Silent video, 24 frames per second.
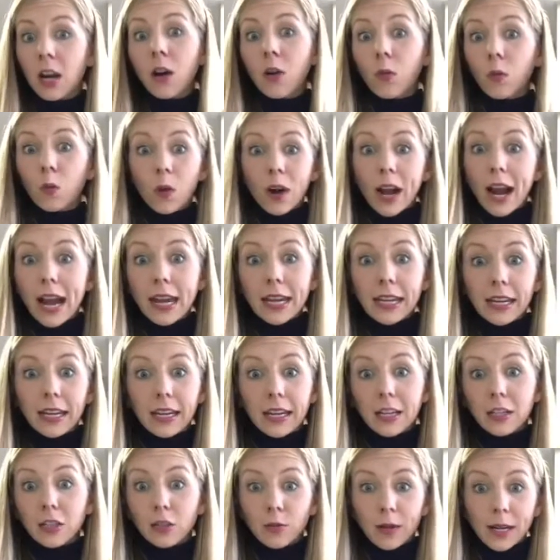Would I eat
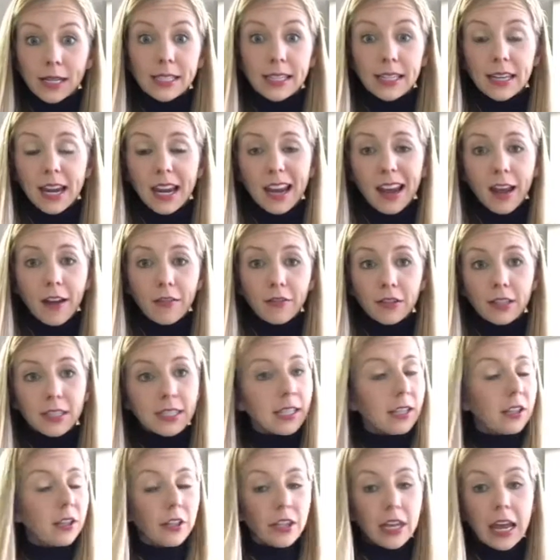it twice a day, every
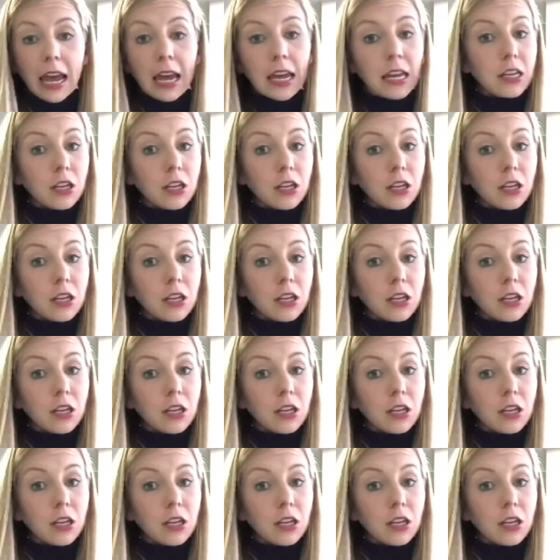single day?